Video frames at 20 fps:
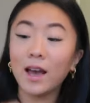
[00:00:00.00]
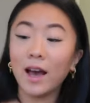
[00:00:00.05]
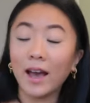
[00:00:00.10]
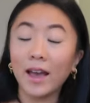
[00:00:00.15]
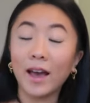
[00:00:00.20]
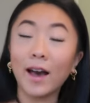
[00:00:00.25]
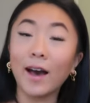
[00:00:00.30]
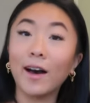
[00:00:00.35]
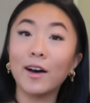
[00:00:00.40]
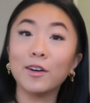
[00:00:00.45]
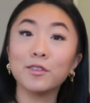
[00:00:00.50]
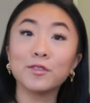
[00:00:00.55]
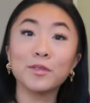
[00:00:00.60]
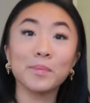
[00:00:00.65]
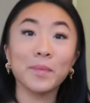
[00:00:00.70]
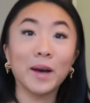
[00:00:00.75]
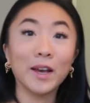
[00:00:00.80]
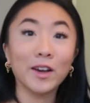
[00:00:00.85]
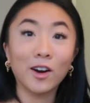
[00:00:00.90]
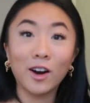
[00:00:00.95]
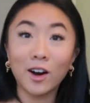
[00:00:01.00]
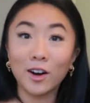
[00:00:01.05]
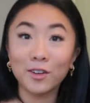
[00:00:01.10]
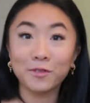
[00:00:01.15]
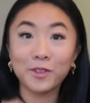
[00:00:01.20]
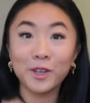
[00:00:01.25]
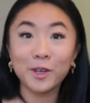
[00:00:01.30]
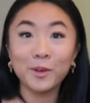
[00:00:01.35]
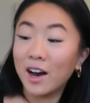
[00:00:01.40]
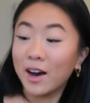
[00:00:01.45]
I have my
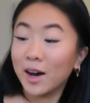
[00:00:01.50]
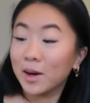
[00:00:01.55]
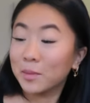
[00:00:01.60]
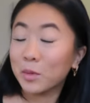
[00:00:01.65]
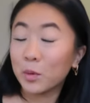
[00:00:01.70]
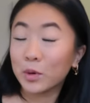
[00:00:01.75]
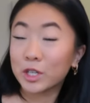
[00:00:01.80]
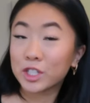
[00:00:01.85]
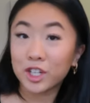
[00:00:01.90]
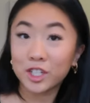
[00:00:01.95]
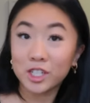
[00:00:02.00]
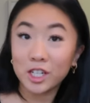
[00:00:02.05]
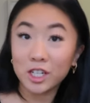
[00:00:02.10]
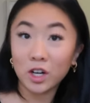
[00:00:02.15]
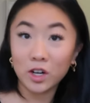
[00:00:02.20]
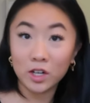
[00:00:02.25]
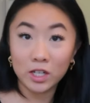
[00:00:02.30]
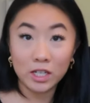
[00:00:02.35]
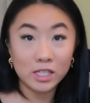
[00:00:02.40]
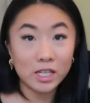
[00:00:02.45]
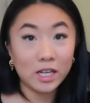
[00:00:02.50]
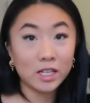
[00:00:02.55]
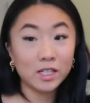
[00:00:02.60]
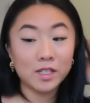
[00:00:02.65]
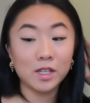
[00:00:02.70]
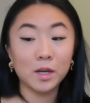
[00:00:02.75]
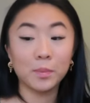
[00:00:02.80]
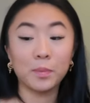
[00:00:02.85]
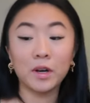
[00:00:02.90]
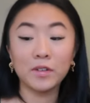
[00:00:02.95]
coffee, which I did already take a
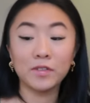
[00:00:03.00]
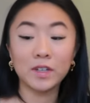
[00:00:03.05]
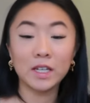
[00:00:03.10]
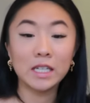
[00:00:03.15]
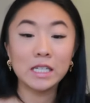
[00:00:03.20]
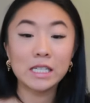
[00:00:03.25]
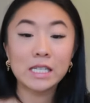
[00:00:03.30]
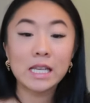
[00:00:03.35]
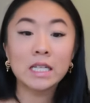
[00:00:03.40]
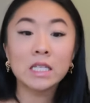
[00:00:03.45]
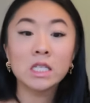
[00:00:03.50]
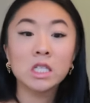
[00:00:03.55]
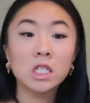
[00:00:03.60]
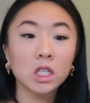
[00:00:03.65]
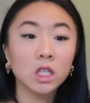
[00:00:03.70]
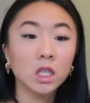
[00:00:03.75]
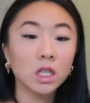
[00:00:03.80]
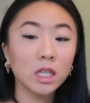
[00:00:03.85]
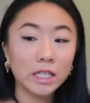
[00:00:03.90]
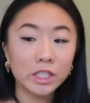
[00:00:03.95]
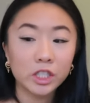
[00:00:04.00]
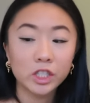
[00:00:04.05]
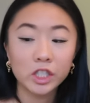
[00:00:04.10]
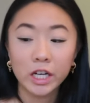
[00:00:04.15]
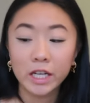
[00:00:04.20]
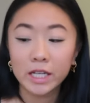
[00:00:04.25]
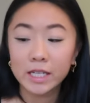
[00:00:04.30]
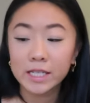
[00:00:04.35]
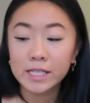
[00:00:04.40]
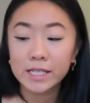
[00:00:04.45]
sip of. It is
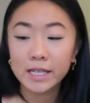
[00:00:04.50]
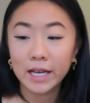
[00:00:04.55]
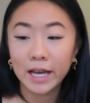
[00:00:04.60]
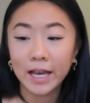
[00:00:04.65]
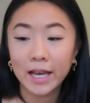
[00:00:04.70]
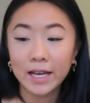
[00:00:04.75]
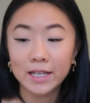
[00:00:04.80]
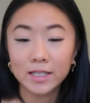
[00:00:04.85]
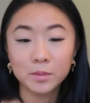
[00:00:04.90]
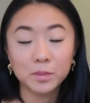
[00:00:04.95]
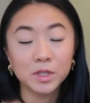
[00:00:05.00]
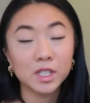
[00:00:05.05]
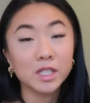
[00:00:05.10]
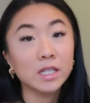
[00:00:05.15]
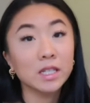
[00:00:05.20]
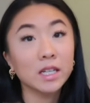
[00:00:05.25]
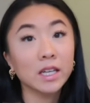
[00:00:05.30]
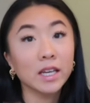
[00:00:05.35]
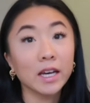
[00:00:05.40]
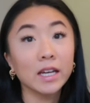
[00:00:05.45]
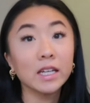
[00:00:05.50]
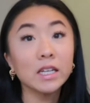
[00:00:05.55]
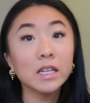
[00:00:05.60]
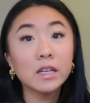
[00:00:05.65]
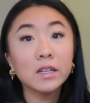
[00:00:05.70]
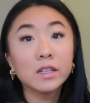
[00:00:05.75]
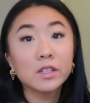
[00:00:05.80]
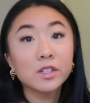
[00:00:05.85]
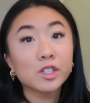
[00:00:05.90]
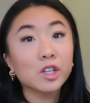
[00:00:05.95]
delicious, and I'm just gonna get
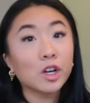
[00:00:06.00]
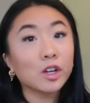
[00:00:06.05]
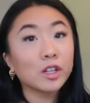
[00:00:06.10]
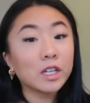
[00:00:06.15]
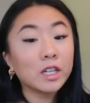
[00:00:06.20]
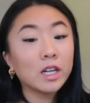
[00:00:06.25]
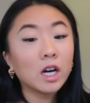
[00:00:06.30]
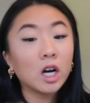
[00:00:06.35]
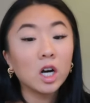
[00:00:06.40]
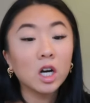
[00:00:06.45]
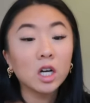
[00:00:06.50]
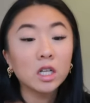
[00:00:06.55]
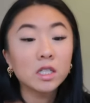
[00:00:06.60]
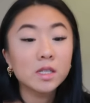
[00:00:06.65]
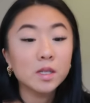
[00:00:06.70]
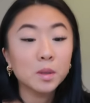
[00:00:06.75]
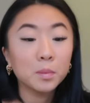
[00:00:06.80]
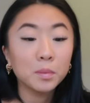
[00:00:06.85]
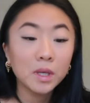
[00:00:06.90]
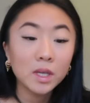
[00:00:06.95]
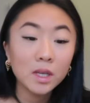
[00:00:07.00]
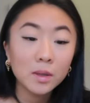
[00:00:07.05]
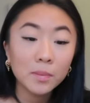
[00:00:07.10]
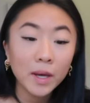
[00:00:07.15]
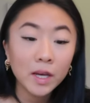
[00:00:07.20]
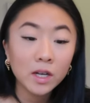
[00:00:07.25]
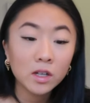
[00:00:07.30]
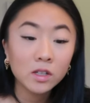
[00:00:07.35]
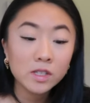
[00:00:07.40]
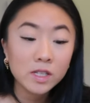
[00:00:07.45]
started on some
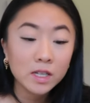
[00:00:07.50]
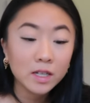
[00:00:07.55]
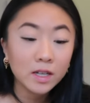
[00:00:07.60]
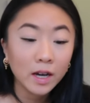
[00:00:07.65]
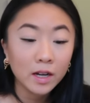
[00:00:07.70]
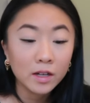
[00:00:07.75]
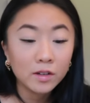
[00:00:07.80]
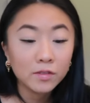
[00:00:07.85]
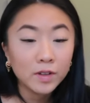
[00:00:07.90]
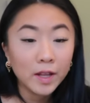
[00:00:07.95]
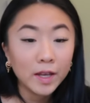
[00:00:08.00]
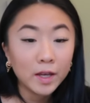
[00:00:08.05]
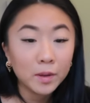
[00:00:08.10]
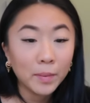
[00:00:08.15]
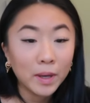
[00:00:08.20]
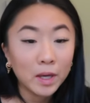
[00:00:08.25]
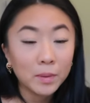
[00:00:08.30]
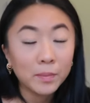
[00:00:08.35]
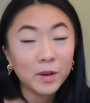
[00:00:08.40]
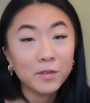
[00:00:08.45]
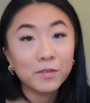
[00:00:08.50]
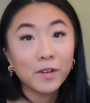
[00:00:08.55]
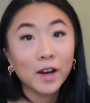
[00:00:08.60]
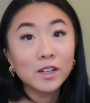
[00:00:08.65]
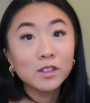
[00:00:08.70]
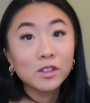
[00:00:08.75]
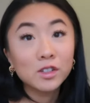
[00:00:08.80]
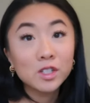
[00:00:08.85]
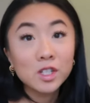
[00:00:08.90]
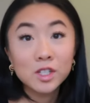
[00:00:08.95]
emails and kind of like make my
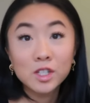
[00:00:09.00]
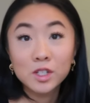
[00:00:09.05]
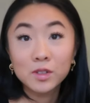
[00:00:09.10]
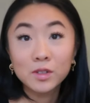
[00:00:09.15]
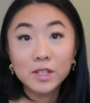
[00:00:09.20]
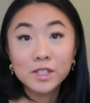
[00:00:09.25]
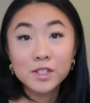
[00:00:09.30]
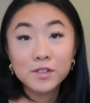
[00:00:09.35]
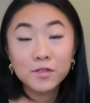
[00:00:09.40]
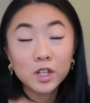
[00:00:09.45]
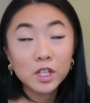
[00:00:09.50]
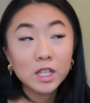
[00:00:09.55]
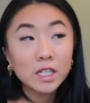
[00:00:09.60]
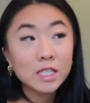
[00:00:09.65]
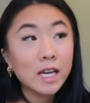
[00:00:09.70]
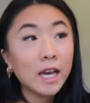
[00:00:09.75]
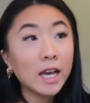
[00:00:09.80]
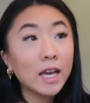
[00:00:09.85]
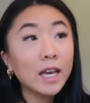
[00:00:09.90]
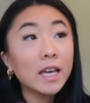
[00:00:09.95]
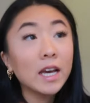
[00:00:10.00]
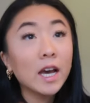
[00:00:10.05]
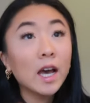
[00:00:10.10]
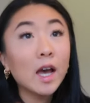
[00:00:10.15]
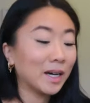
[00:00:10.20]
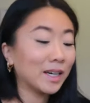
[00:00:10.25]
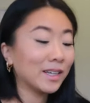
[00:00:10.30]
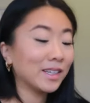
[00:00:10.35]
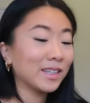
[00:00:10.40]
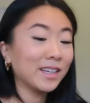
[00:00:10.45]
final to-do list for the day.
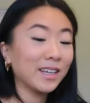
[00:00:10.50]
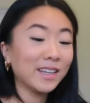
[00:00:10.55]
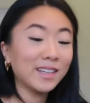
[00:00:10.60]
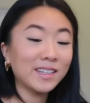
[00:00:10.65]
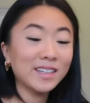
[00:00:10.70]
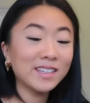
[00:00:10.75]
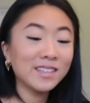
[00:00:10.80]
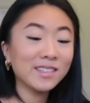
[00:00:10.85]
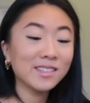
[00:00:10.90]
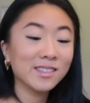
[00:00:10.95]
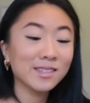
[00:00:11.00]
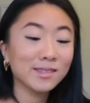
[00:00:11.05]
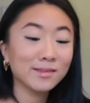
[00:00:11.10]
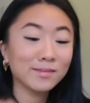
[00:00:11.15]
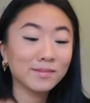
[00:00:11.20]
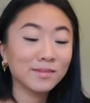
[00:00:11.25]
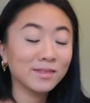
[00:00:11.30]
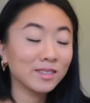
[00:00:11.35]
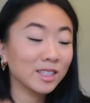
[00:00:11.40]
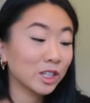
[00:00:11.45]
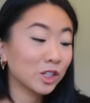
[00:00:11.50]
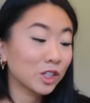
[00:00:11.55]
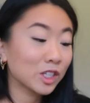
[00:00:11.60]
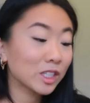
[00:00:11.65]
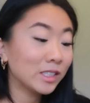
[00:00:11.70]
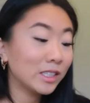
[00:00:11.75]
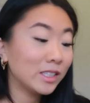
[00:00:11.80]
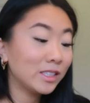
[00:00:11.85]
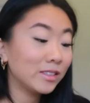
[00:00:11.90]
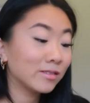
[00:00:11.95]
But it is
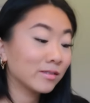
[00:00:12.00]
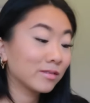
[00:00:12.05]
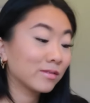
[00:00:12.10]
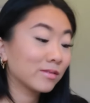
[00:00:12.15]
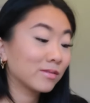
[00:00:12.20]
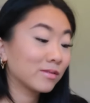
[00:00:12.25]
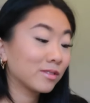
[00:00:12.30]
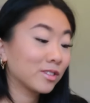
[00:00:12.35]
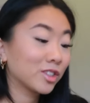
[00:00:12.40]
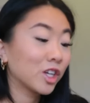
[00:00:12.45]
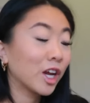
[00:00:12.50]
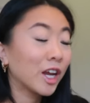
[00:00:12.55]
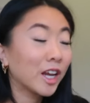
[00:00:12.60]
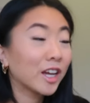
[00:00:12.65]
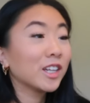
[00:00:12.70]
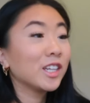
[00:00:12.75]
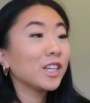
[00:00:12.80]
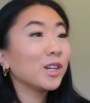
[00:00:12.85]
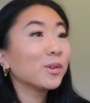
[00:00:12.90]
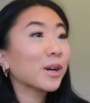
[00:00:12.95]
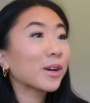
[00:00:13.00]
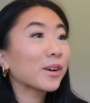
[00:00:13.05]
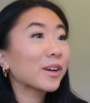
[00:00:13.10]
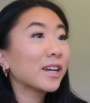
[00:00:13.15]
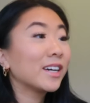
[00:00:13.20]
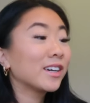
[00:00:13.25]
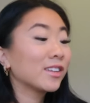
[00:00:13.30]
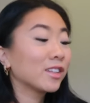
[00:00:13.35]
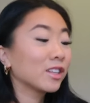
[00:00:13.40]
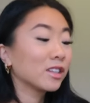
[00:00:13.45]
literally
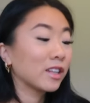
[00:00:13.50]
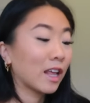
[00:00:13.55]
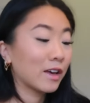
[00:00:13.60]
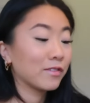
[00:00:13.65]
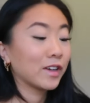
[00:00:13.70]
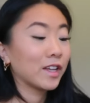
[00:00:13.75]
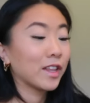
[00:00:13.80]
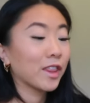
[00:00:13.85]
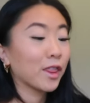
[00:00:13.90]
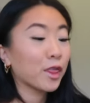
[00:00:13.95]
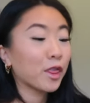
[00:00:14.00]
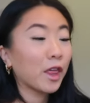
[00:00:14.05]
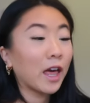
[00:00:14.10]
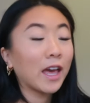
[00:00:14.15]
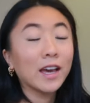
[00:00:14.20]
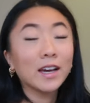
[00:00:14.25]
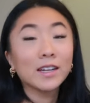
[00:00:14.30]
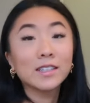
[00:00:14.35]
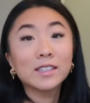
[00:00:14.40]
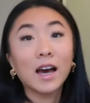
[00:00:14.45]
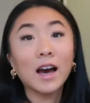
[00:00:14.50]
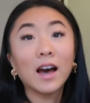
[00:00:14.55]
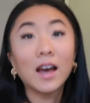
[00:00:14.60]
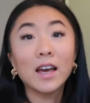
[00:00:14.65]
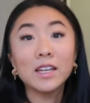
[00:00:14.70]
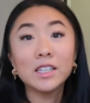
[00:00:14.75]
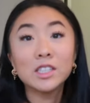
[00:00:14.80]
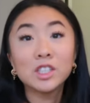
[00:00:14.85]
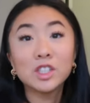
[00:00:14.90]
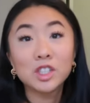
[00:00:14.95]
January 11th and
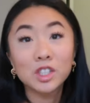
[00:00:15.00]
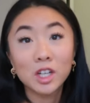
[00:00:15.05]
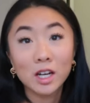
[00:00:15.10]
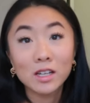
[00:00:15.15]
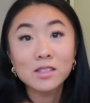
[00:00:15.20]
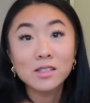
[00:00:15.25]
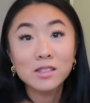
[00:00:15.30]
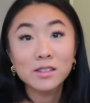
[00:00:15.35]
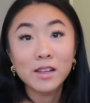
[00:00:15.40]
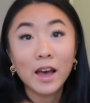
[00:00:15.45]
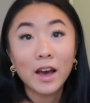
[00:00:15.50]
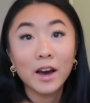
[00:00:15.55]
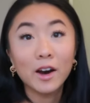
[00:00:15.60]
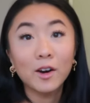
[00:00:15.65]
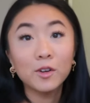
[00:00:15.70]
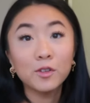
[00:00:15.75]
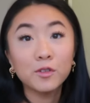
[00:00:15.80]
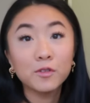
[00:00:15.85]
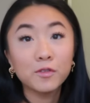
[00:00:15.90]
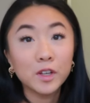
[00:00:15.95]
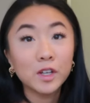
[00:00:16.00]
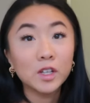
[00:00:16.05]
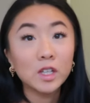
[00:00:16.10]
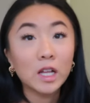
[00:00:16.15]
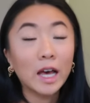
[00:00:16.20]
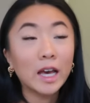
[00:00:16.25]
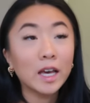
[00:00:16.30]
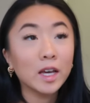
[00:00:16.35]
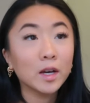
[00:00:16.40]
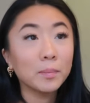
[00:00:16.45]
I just now feel
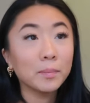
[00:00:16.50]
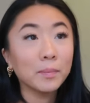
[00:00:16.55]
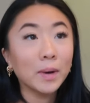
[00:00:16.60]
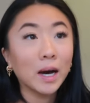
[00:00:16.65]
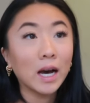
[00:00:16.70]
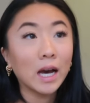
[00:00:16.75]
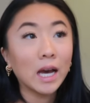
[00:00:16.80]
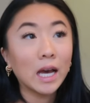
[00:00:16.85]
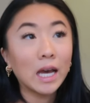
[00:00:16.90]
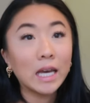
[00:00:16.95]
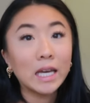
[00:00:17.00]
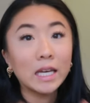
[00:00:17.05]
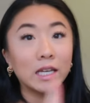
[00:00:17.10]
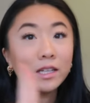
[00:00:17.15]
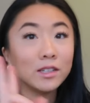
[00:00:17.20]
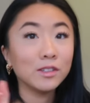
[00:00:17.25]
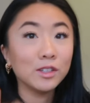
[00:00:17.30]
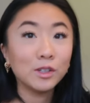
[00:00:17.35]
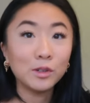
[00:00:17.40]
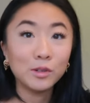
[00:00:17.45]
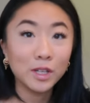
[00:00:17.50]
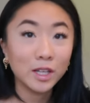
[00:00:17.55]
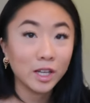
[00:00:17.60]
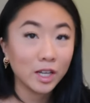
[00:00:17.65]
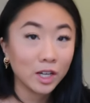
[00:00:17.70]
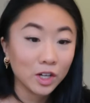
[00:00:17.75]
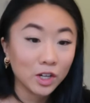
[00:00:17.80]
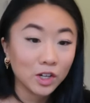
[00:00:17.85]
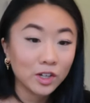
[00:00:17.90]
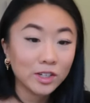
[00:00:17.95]
like my new
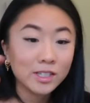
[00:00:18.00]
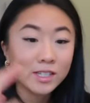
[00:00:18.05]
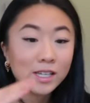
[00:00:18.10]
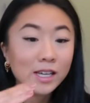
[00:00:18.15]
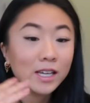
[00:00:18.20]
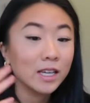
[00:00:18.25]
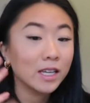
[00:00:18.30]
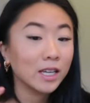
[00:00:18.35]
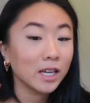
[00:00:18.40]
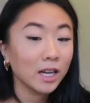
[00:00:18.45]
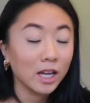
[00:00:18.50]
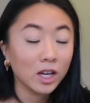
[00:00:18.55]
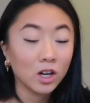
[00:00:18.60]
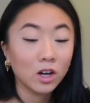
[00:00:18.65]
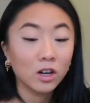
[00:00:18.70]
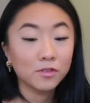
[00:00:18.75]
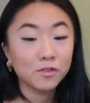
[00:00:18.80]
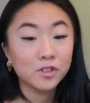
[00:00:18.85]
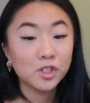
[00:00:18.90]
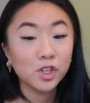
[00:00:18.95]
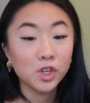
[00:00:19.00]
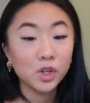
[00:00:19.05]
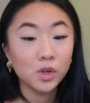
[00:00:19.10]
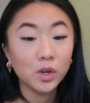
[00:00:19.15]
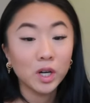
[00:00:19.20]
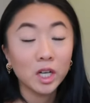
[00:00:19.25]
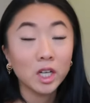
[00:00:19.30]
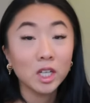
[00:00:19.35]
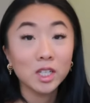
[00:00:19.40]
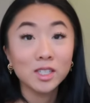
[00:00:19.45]
year is like getting off to
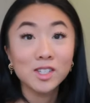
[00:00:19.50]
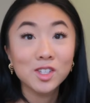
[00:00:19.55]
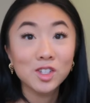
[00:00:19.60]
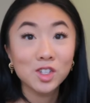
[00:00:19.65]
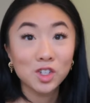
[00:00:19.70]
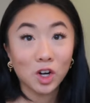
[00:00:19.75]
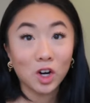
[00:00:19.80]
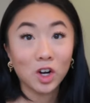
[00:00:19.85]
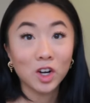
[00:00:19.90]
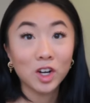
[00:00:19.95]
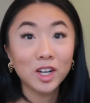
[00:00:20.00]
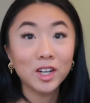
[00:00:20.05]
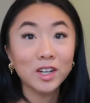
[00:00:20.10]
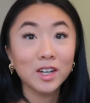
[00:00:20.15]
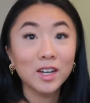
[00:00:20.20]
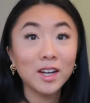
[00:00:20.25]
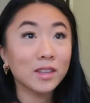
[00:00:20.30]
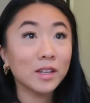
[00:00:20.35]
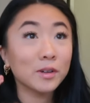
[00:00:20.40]
a good start.